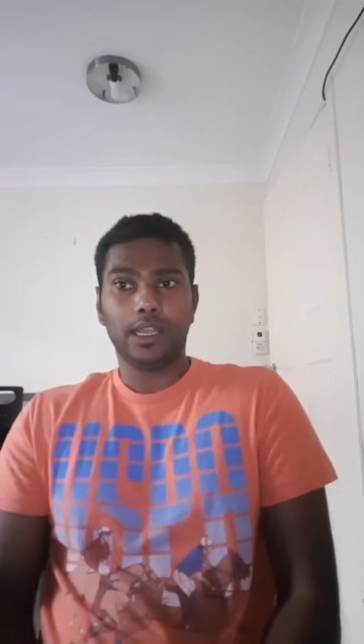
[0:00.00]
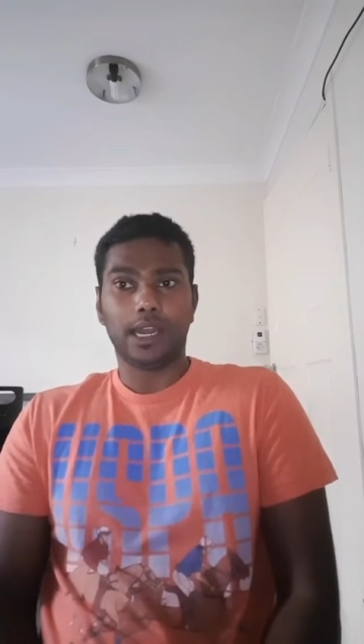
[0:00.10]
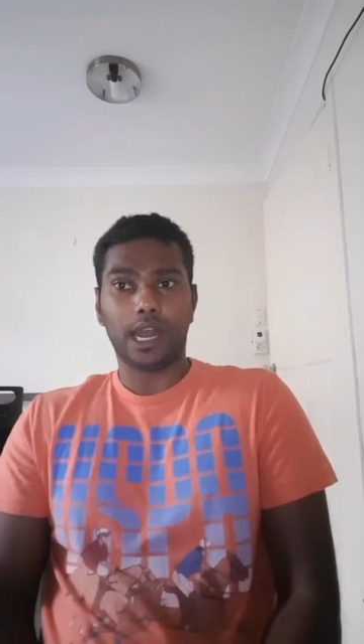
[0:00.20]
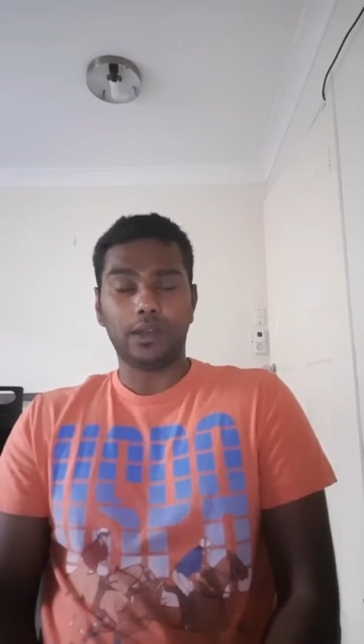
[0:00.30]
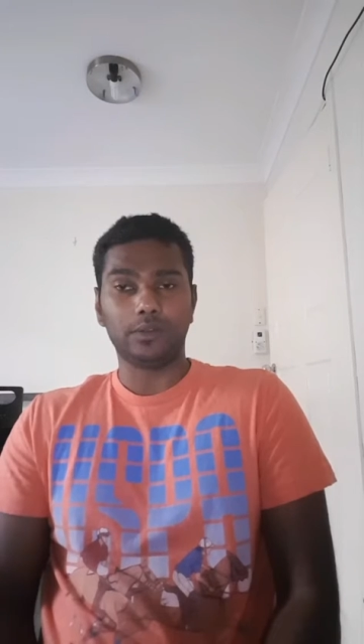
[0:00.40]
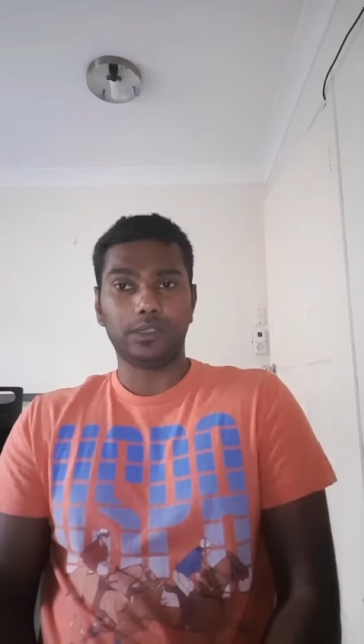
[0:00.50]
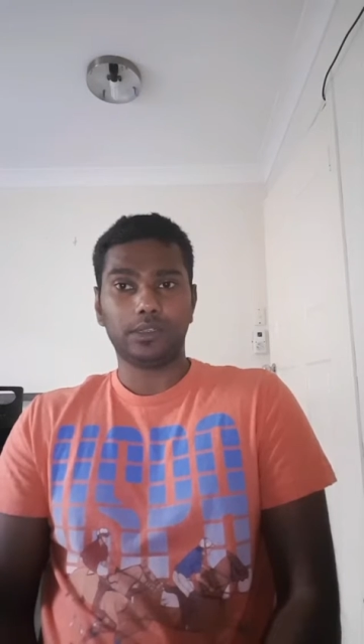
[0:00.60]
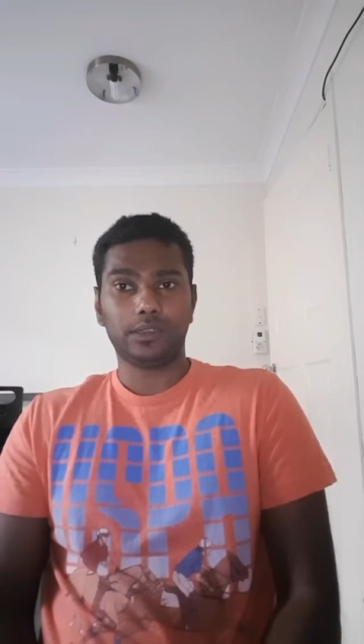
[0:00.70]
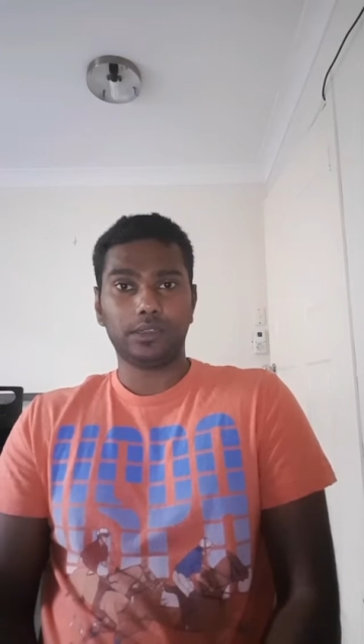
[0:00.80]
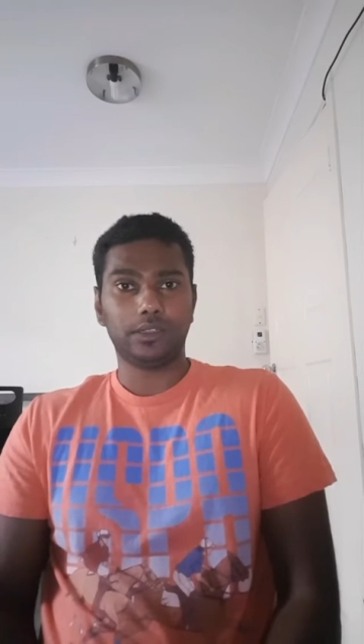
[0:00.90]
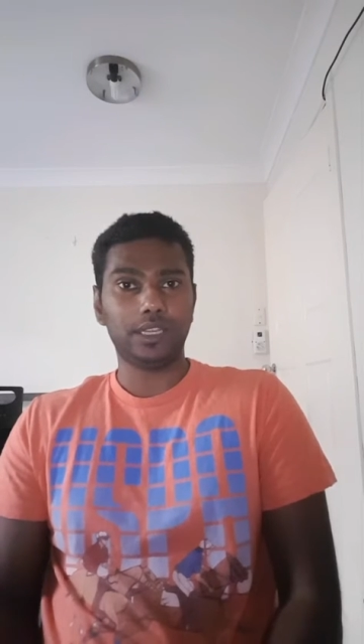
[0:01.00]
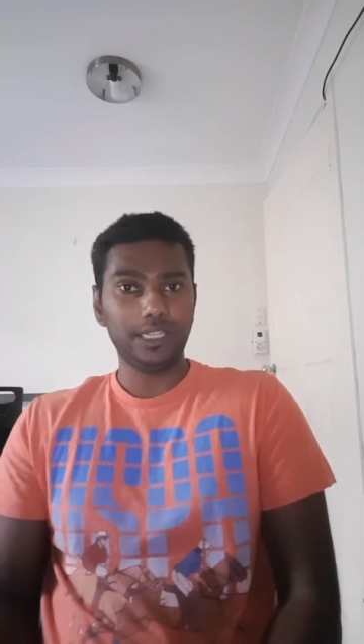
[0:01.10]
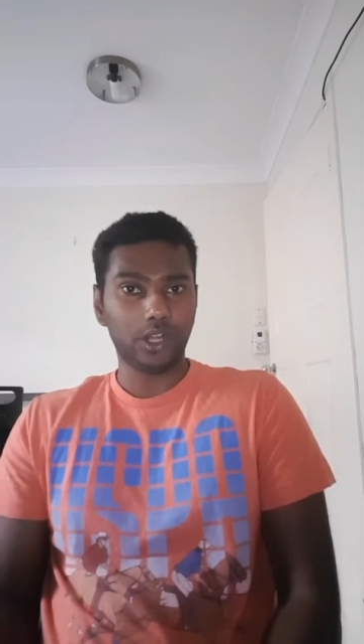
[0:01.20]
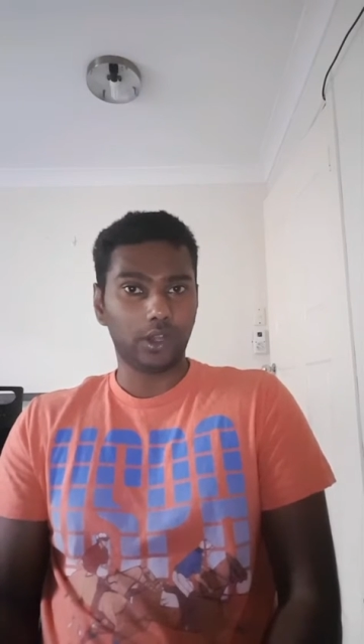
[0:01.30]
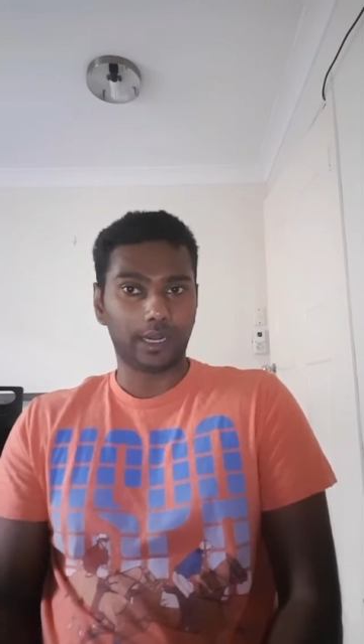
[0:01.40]
Now
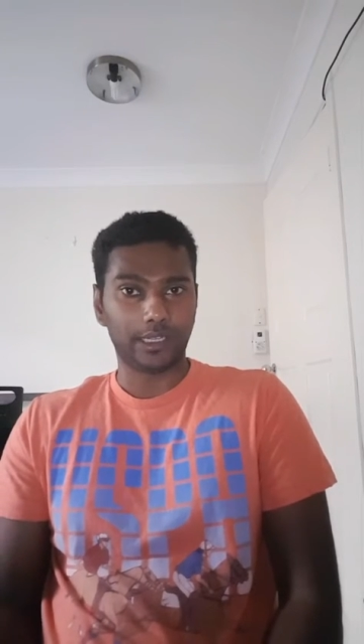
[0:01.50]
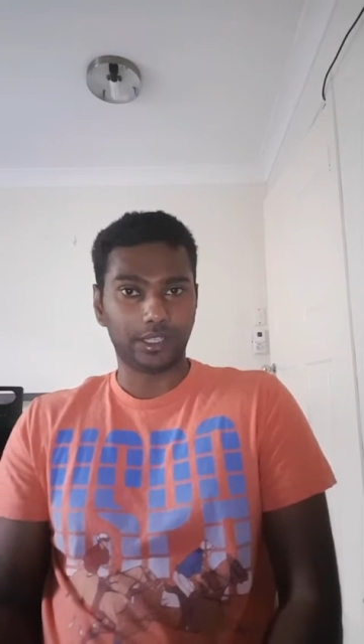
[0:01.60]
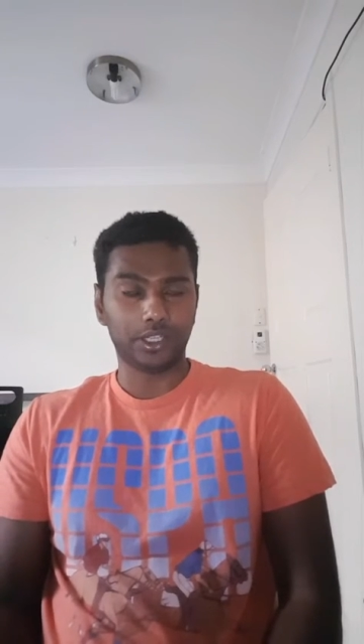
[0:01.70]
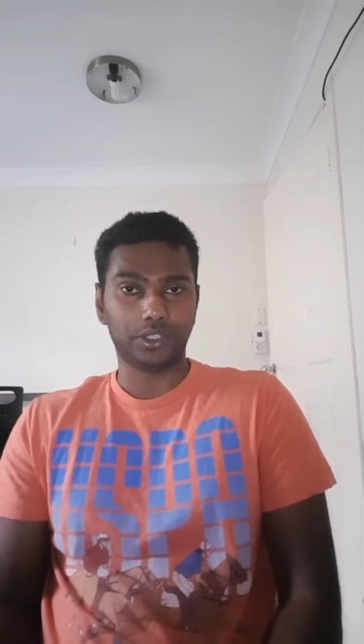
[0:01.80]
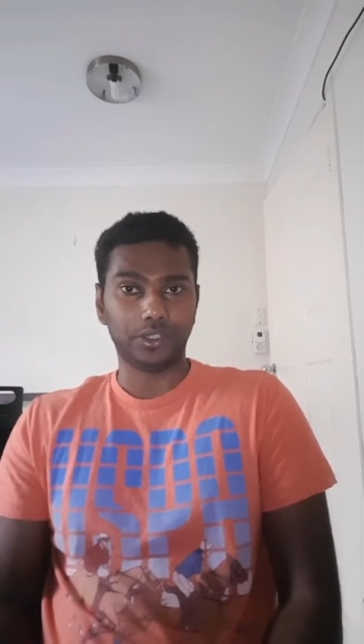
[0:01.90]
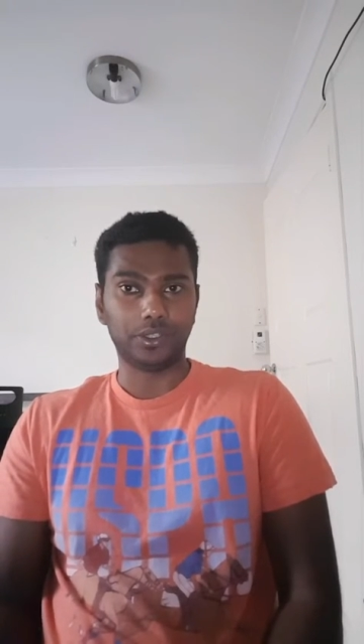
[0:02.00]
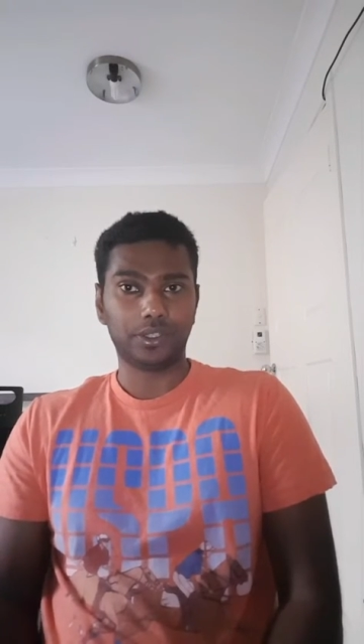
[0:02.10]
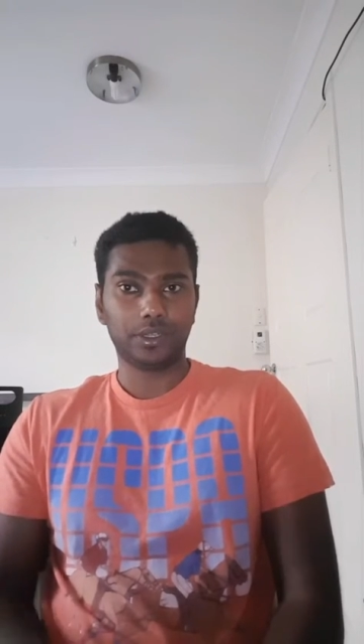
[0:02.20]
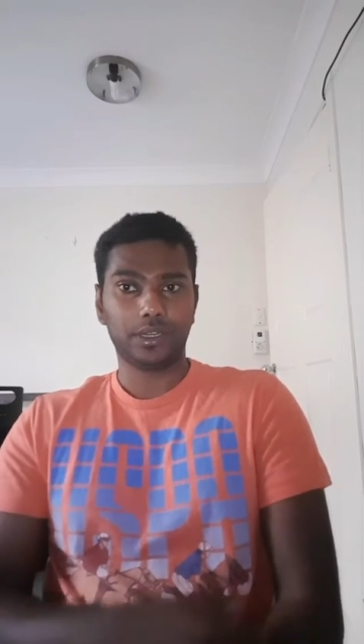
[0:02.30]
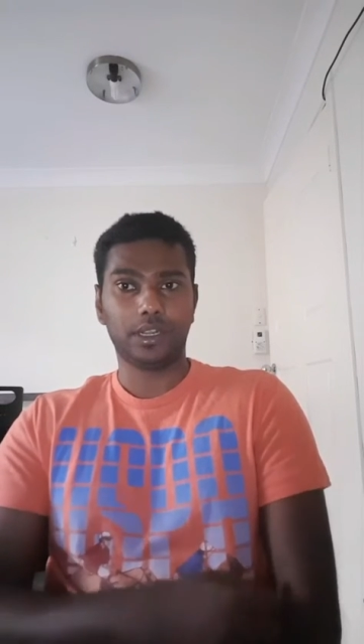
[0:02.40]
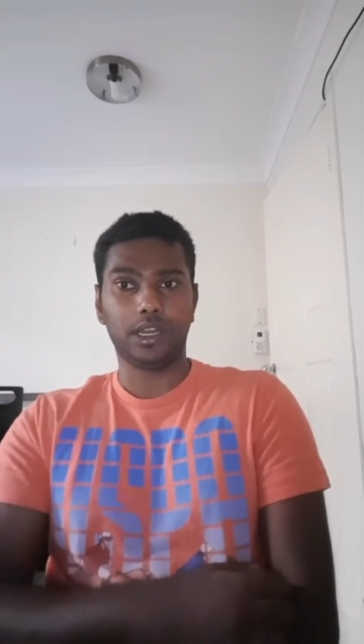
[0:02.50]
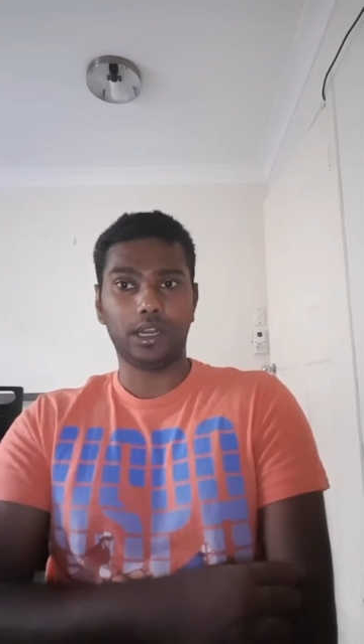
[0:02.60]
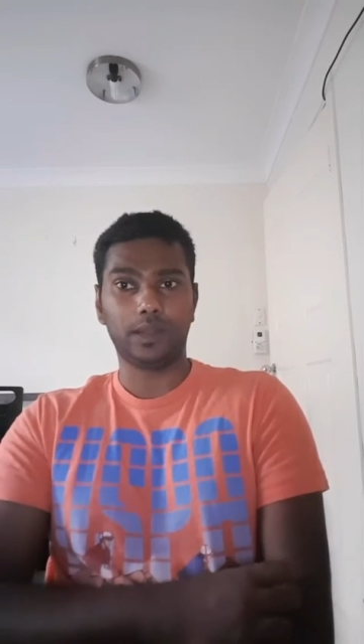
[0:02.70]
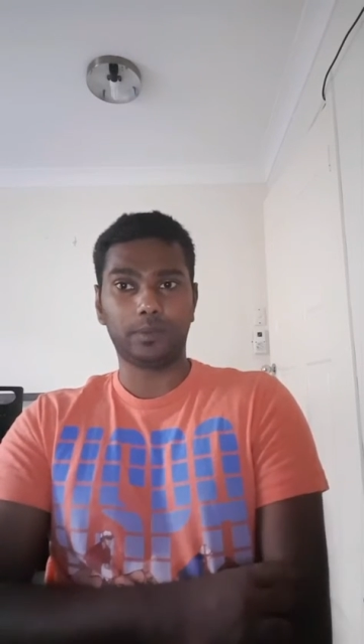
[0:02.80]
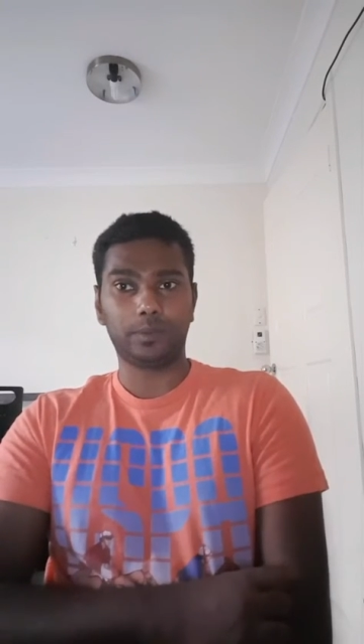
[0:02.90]
these organizations
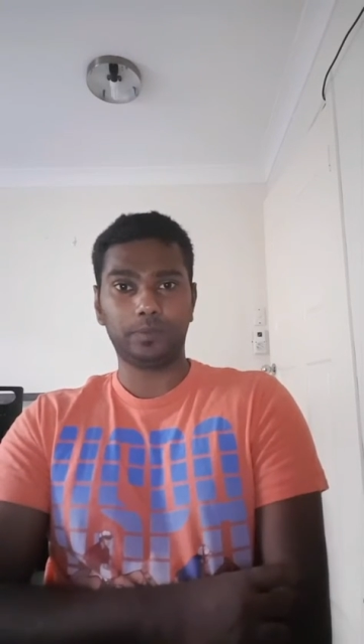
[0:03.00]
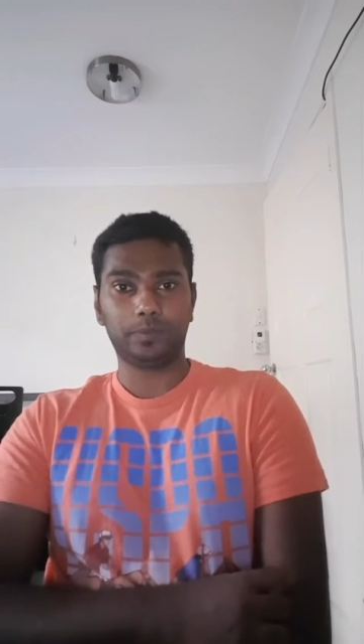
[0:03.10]
are